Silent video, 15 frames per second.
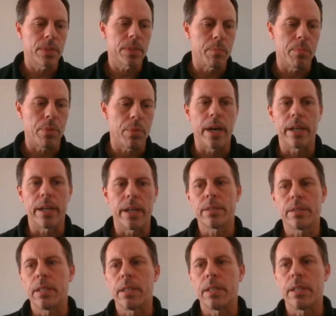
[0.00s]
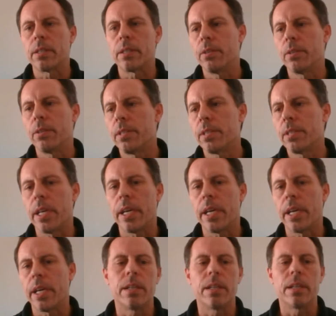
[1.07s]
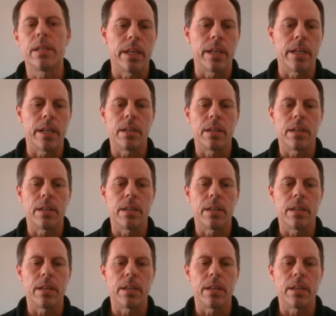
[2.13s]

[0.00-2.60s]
product in an uncoated state, and then